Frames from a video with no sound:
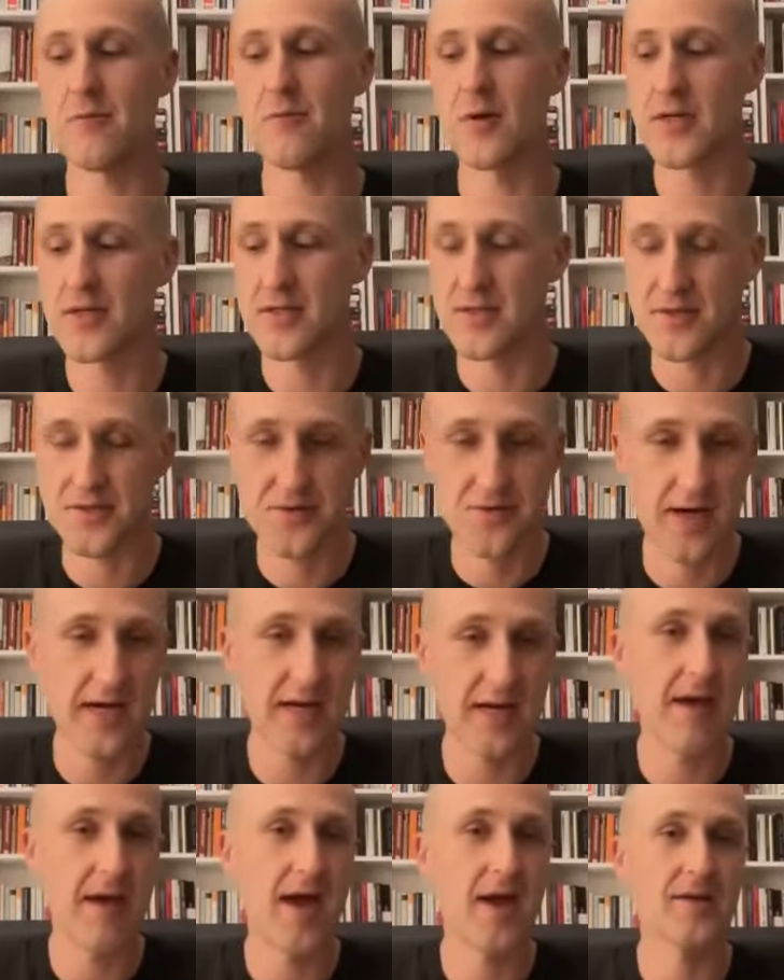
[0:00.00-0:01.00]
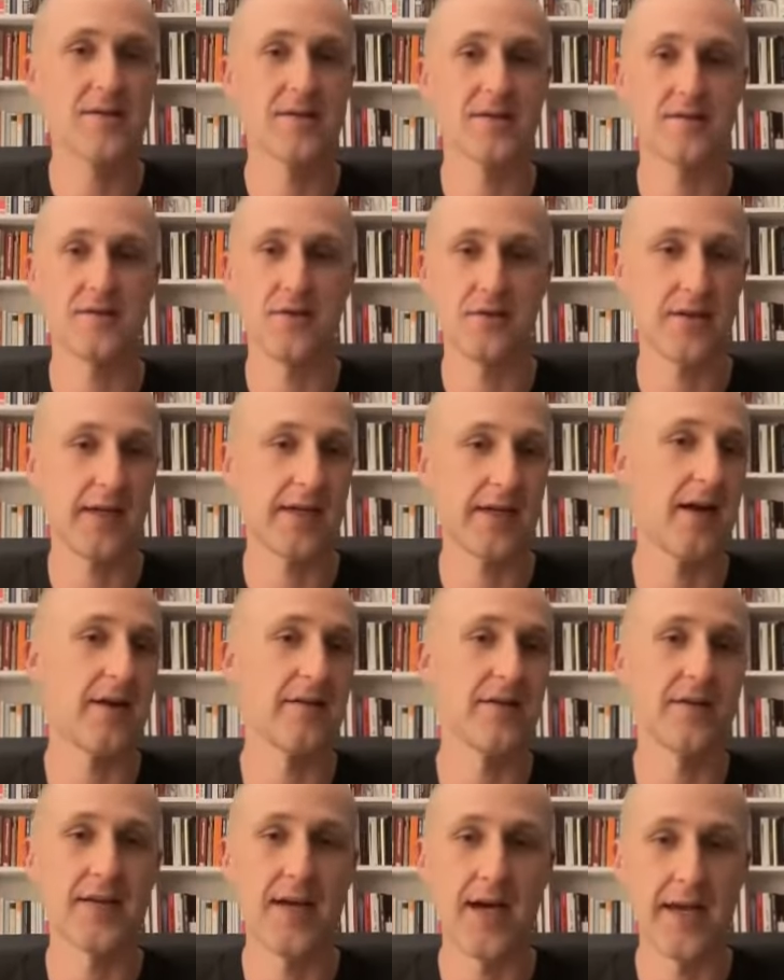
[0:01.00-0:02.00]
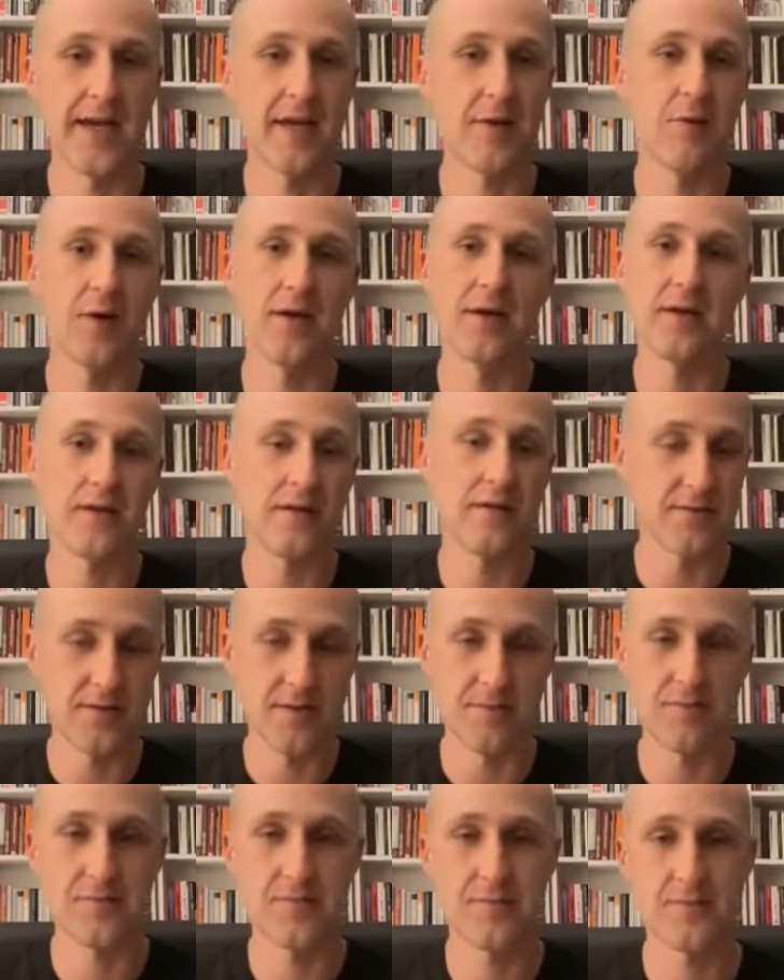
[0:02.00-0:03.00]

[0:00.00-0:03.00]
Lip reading: What does training maxes look like? How do they tie in? When to use them?